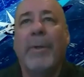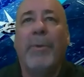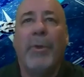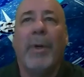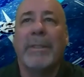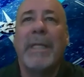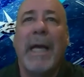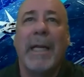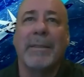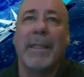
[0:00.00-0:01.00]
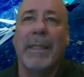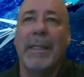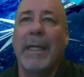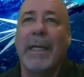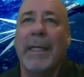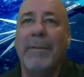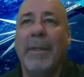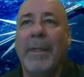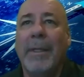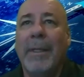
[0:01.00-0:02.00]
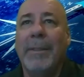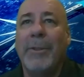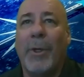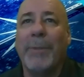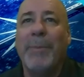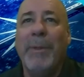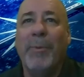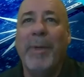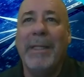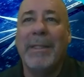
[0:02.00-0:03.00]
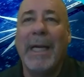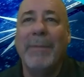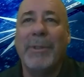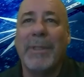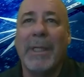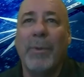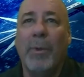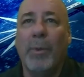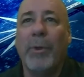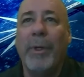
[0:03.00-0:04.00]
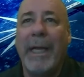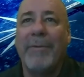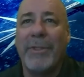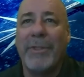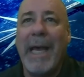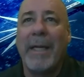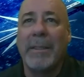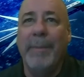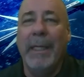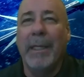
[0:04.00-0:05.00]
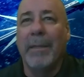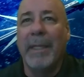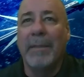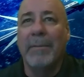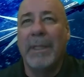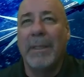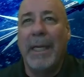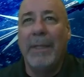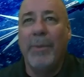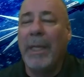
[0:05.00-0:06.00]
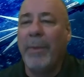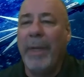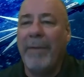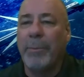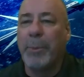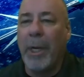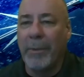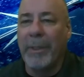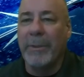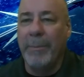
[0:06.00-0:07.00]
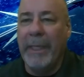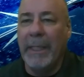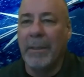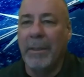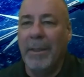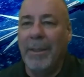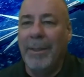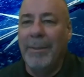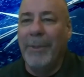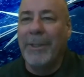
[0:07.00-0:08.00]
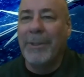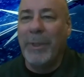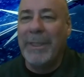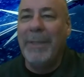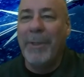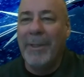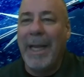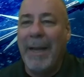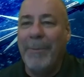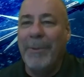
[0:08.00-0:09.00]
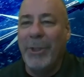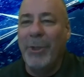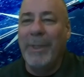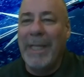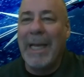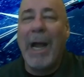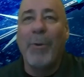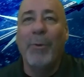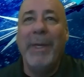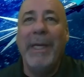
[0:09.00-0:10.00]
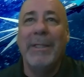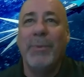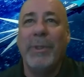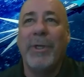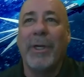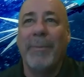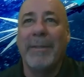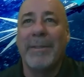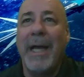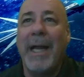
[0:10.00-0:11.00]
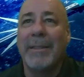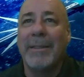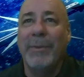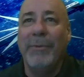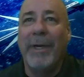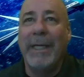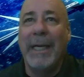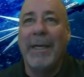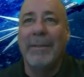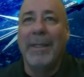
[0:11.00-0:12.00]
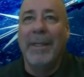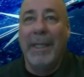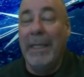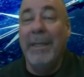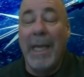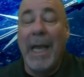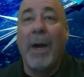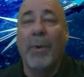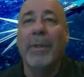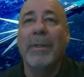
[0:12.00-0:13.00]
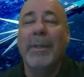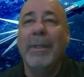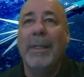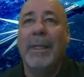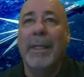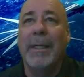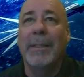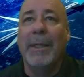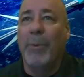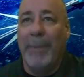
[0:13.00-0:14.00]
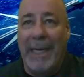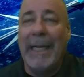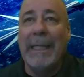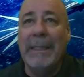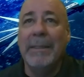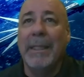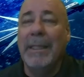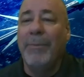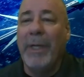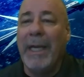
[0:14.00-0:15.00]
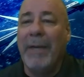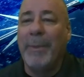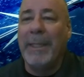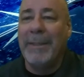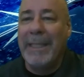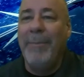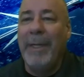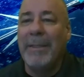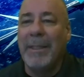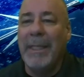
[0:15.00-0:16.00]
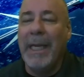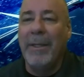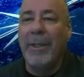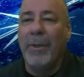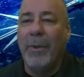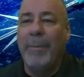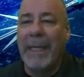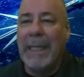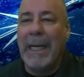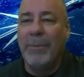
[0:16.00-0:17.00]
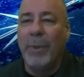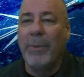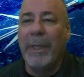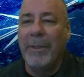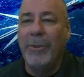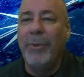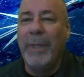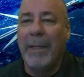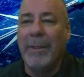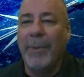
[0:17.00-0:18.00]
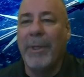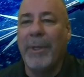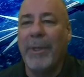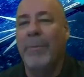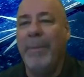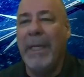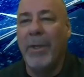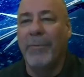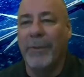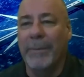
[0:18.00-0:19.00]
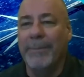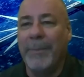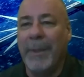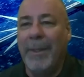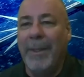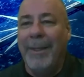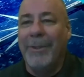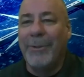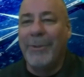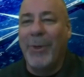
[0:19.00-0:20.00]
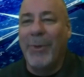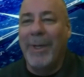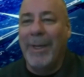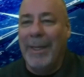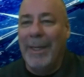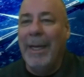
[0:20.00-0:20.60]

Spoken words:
with you on status. And I talk to people many times. It's like, well, we're going to have a status meeting. And I'm like, well, I'd rather we have a progress meeting. Because what typically happens, in that hour meetings, we talk about status and we find out in the hour that we're behind. And then we have about 10 minutes at the end to go, oh my God, what are we going to do now? And then we go, oh, meeting over. So I